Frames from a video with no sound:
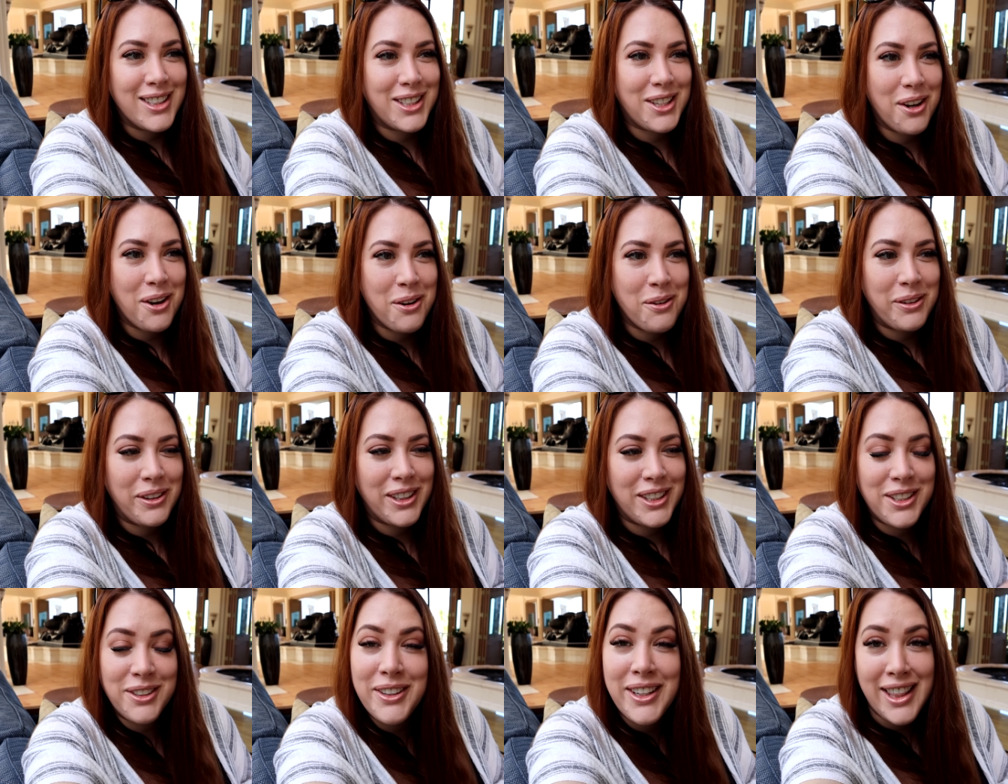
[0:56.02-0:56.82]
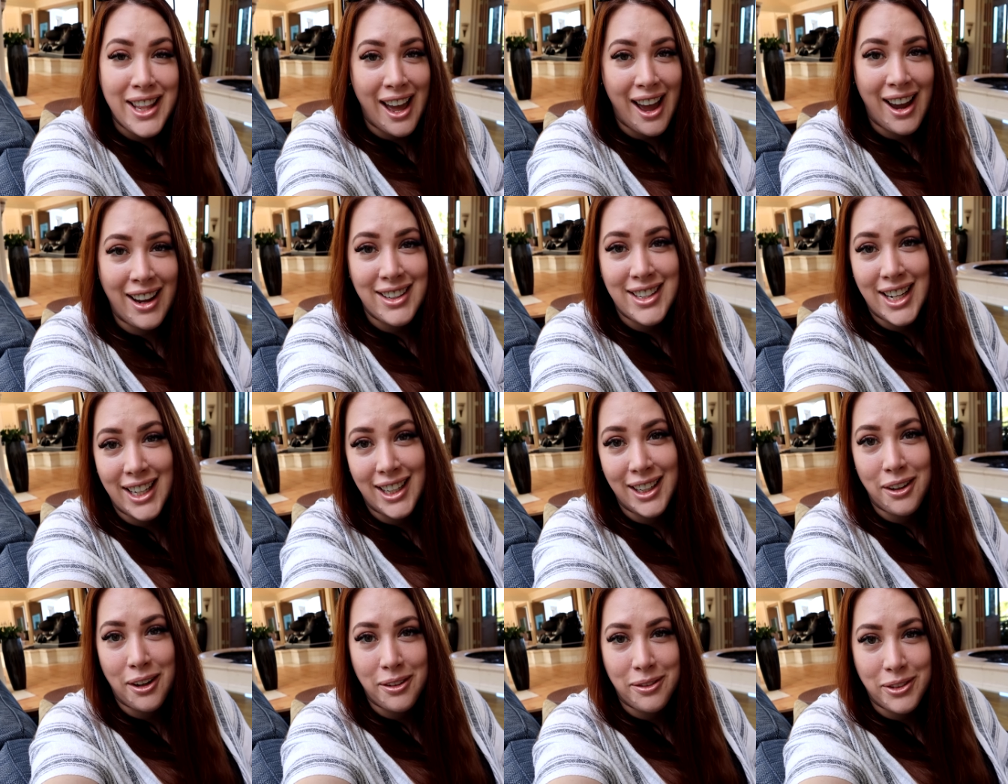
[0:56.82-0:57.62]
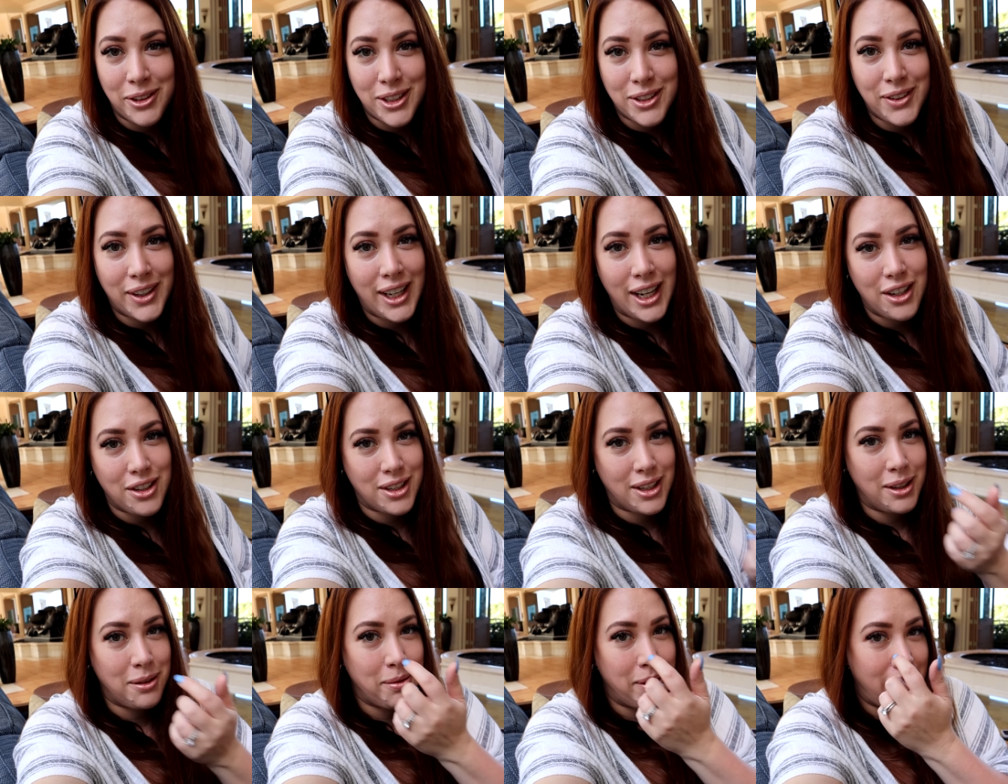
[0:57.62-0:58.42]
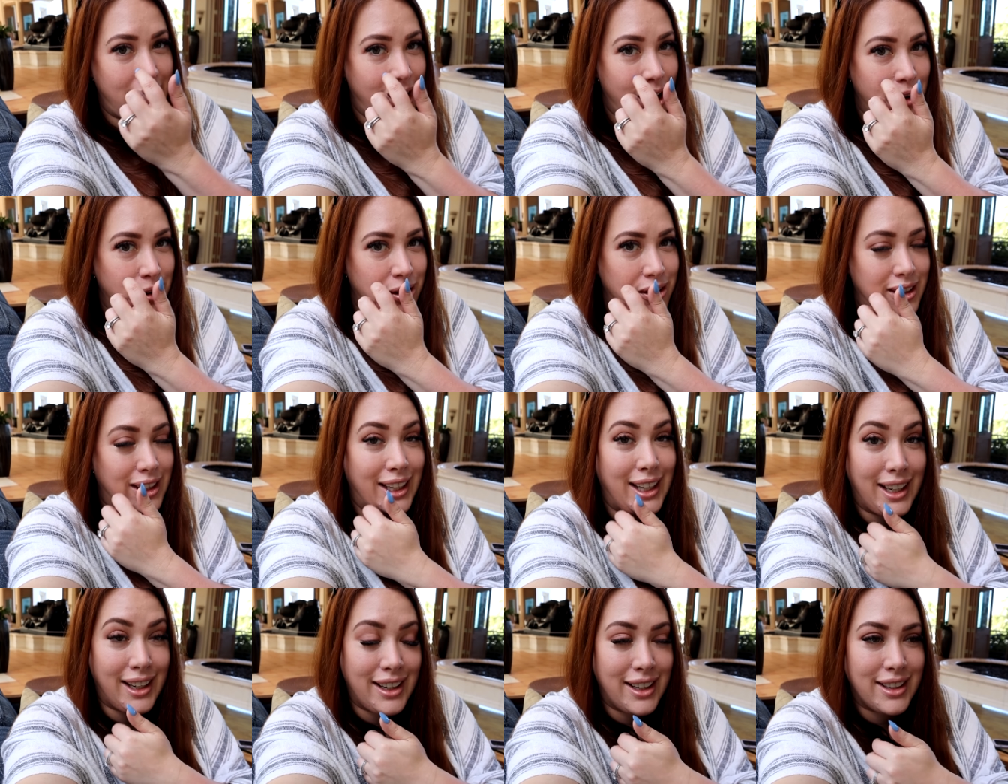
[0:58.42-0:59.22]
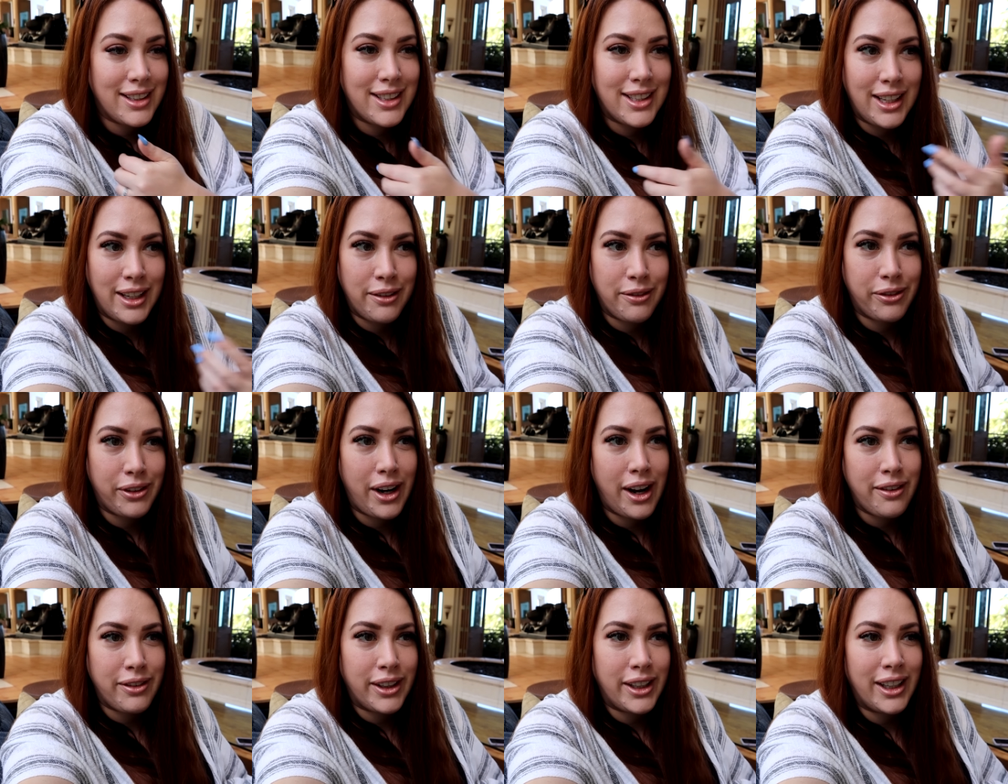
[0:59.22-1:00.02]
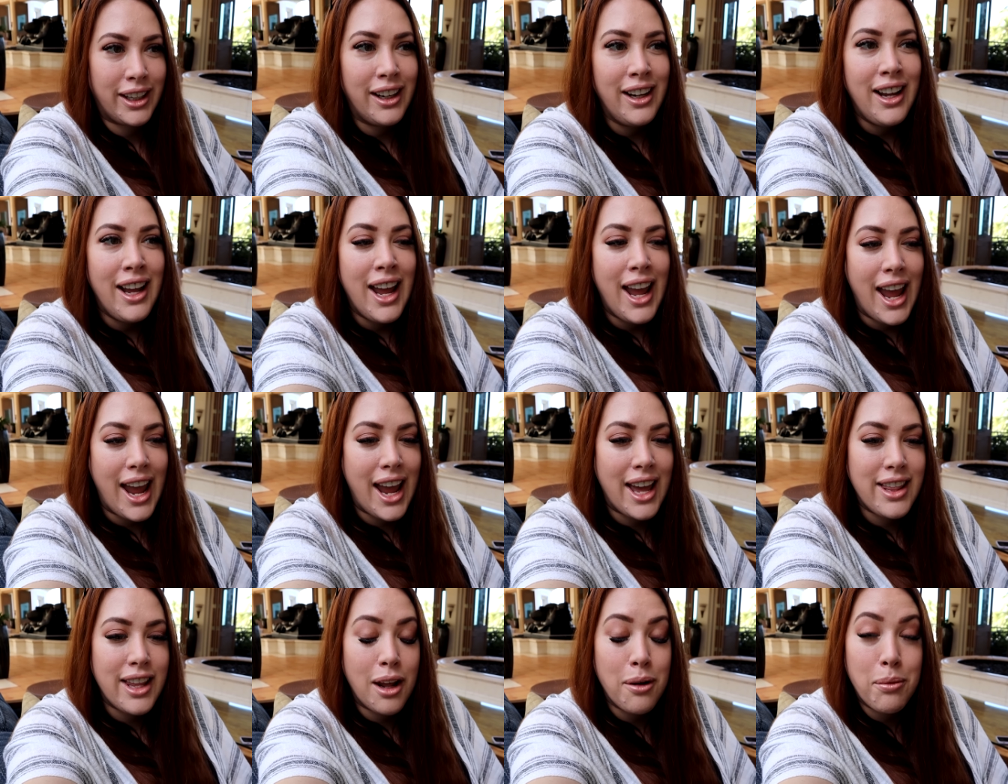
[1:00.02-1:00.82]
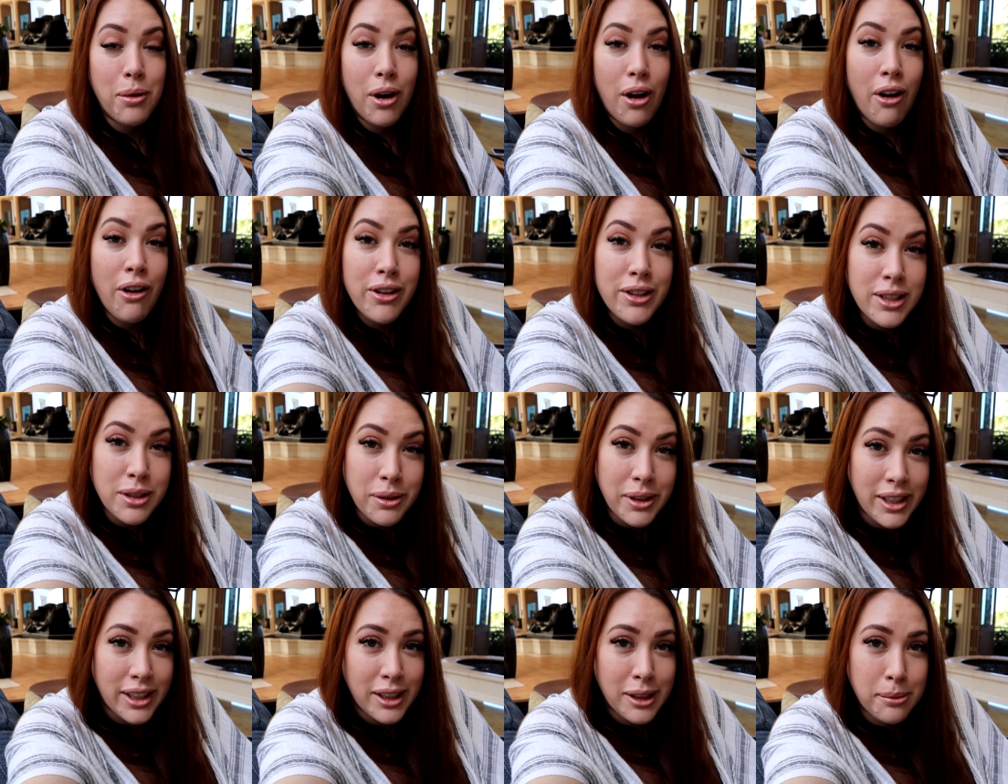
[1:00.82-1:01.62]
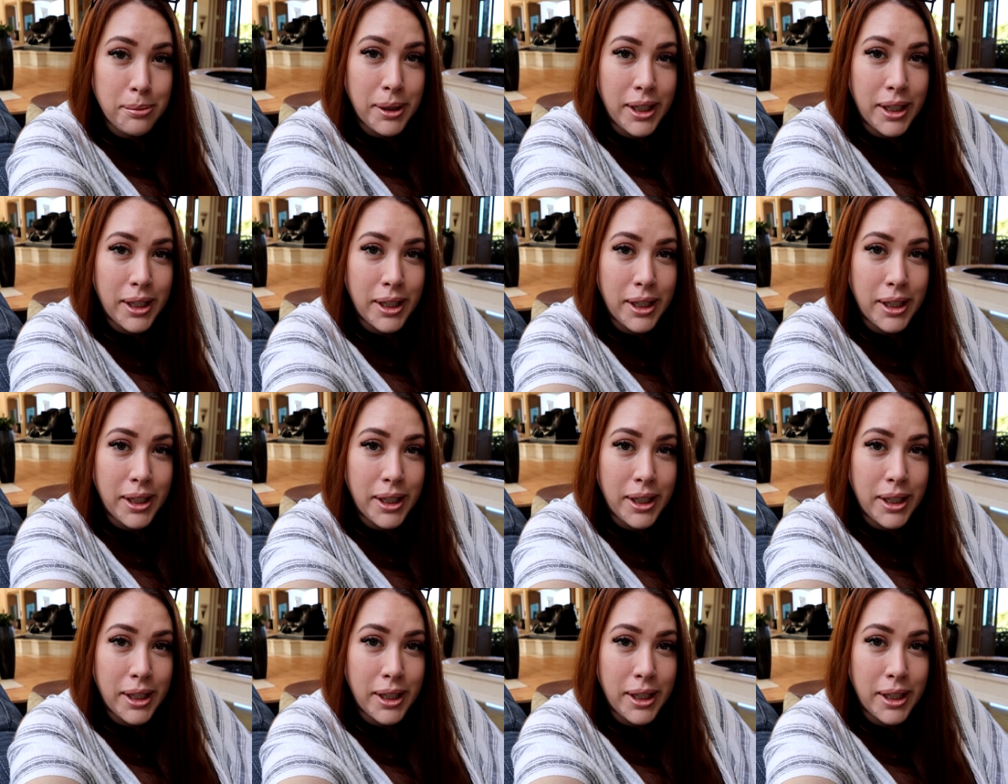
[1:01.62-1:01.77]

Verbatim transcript: So we are doing that, taking our first vacation without the kids in forever. And then we're also here